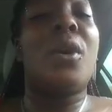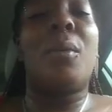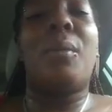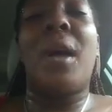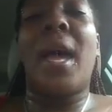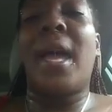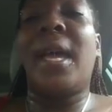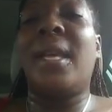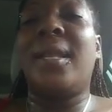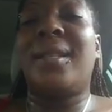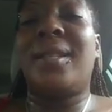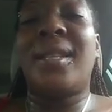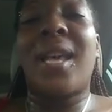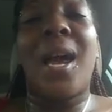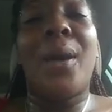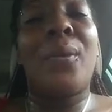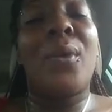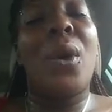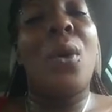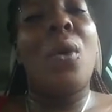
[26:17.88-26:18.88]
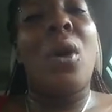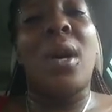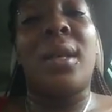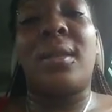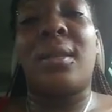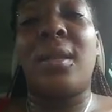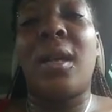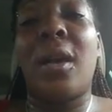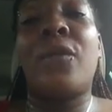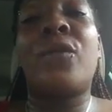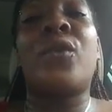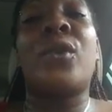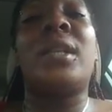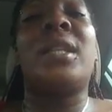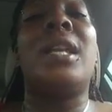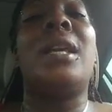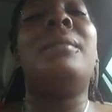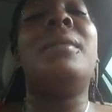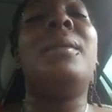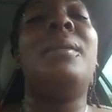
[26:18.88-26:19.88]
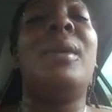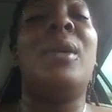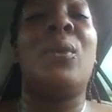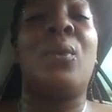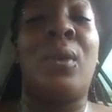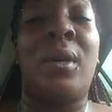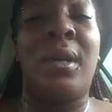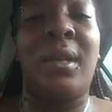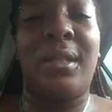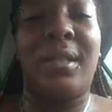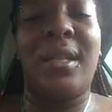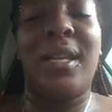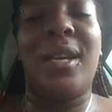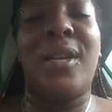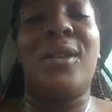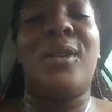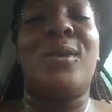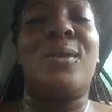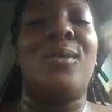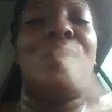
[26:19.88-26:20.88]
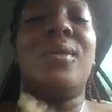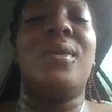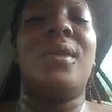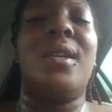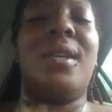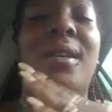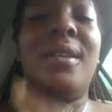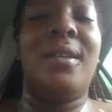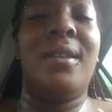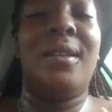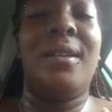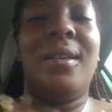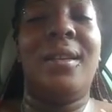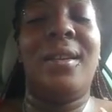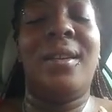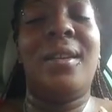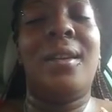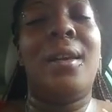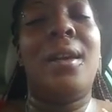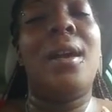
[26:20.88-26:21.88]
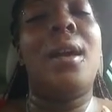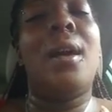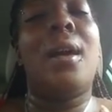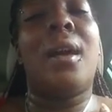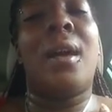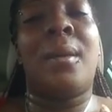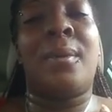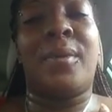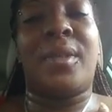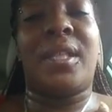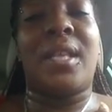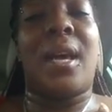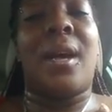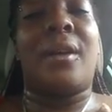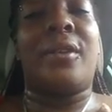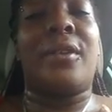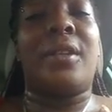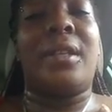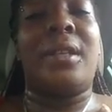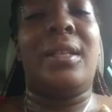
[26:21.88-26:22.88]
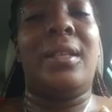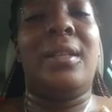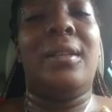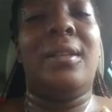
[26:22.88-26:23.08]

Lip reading: pain, sorrow, or suffering, let me be the one to tell you I'm sorry.